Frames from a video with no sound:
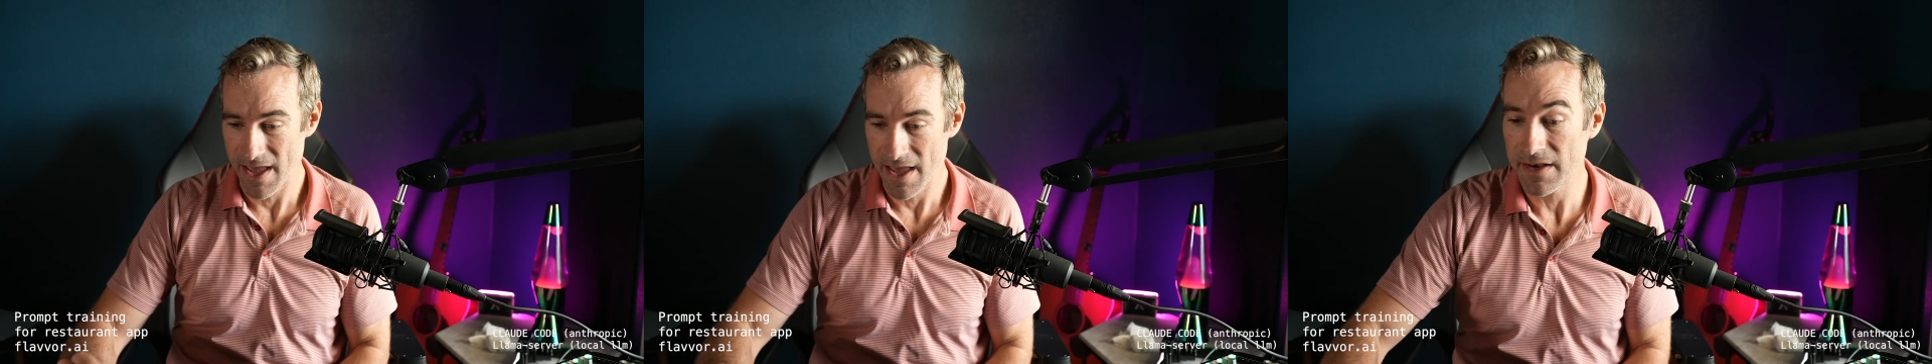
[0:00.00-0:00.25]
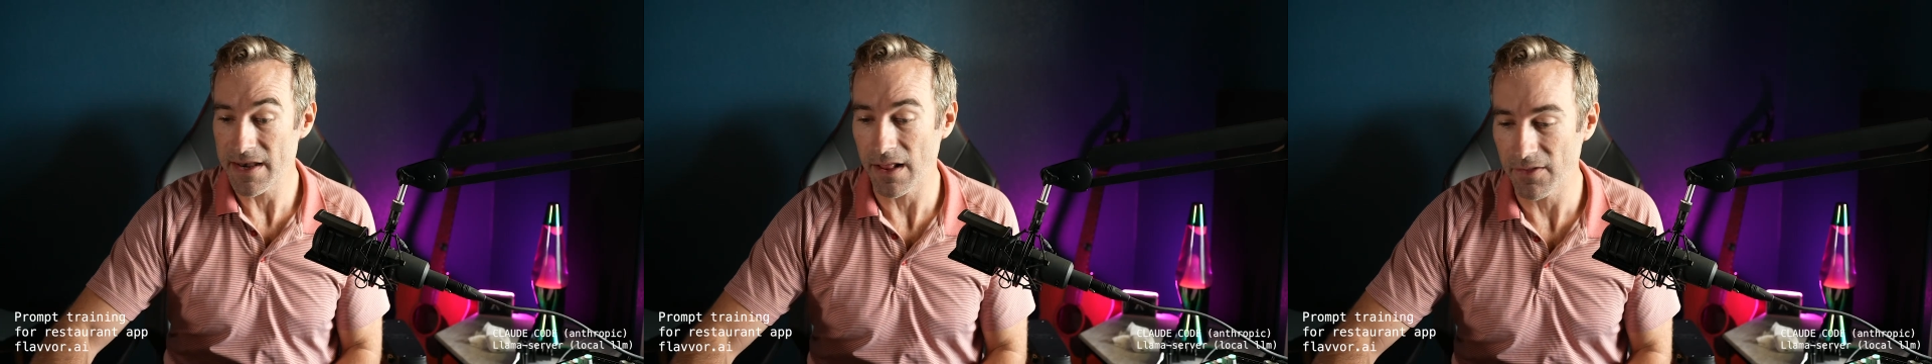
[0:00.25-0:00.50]

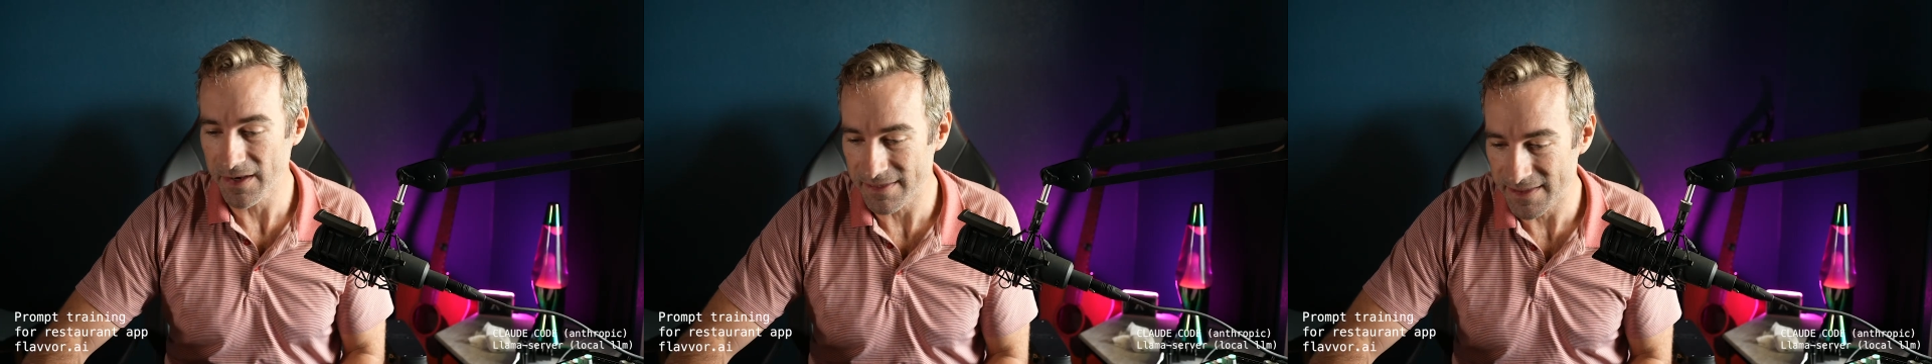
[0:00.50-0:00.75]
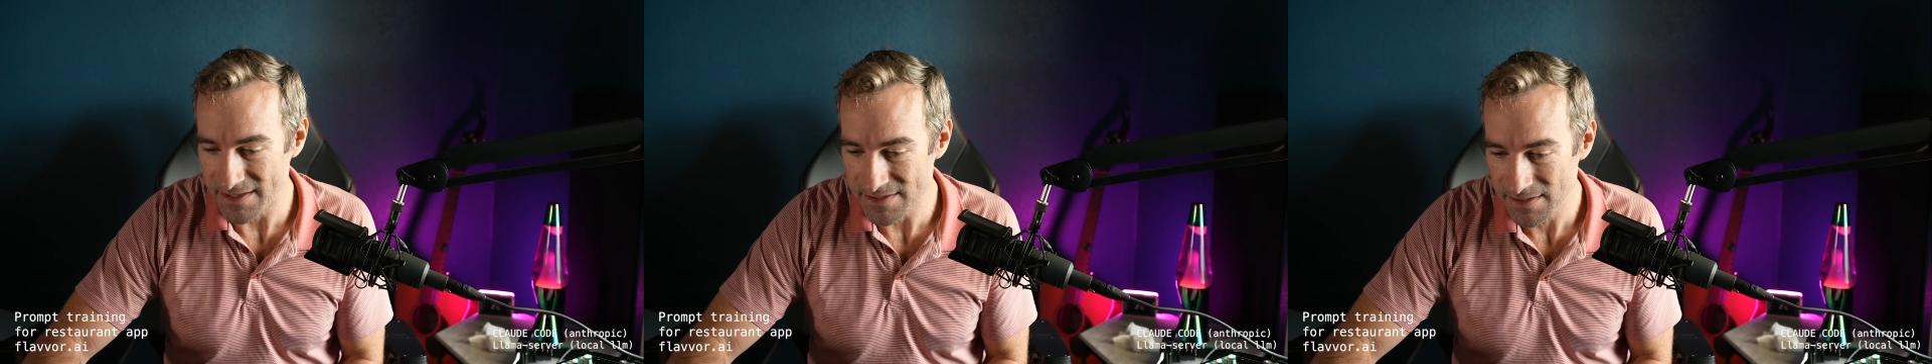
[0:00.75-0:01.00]
Now look at
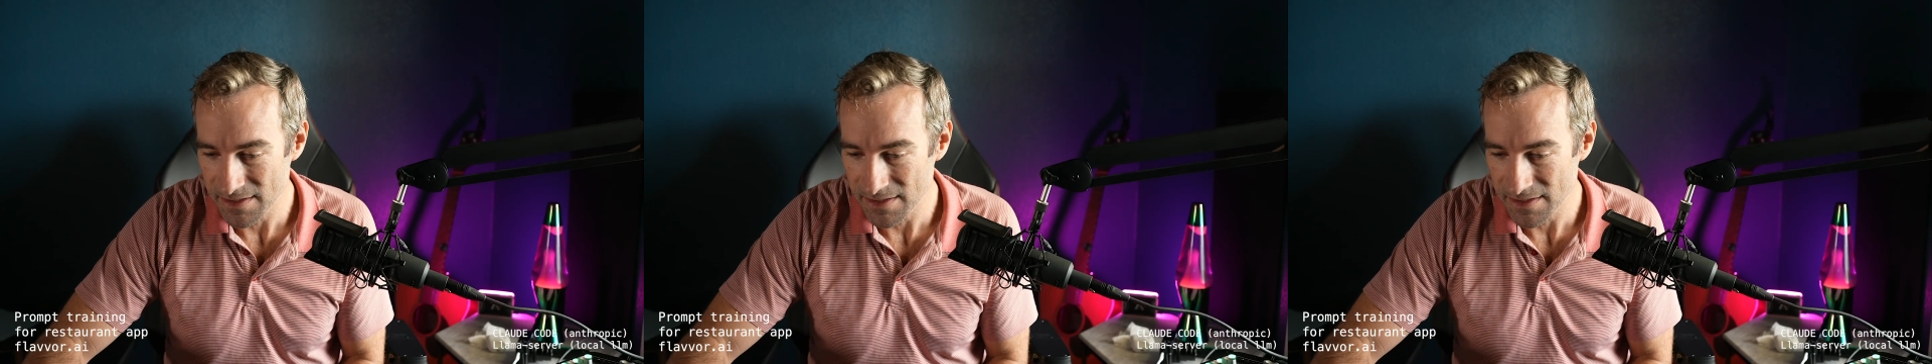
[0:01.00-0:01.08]
this.